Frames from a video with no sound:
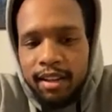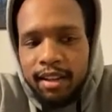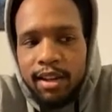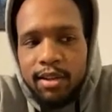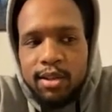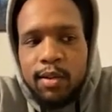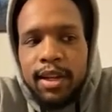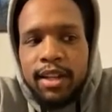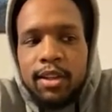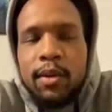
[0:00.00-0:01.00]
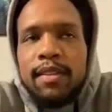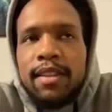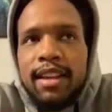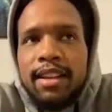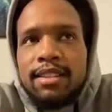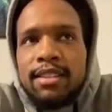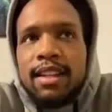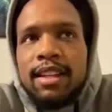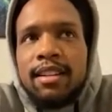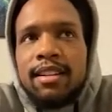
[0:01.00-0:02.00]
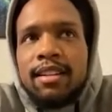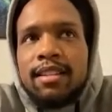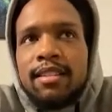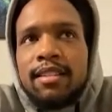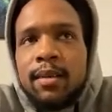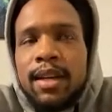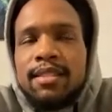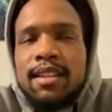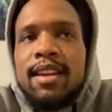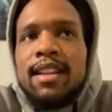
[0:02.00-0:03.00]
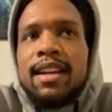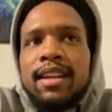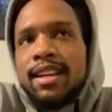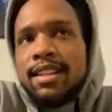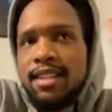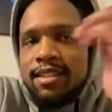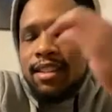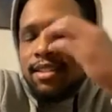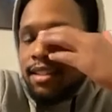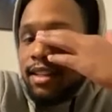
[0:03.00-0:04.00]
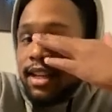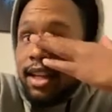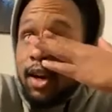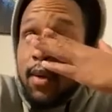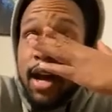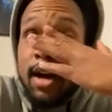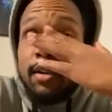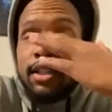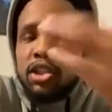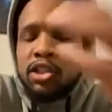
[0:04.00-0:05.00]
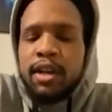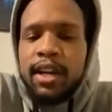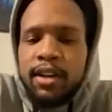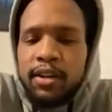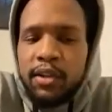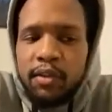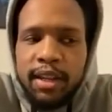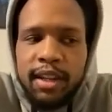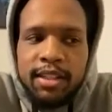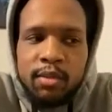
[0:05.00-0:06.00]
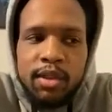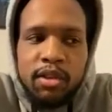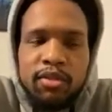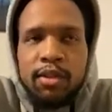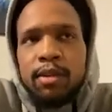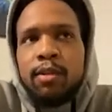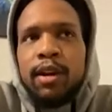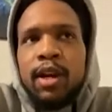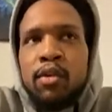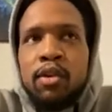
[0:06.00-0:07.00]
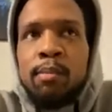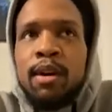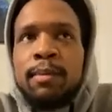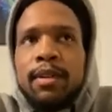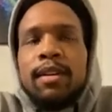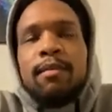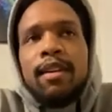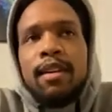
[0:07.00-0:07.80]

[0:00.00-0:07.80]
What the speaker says: And so like doing things like when I say that, like, it's easy to like go out and train or do things when you feel great, when you're pumped up.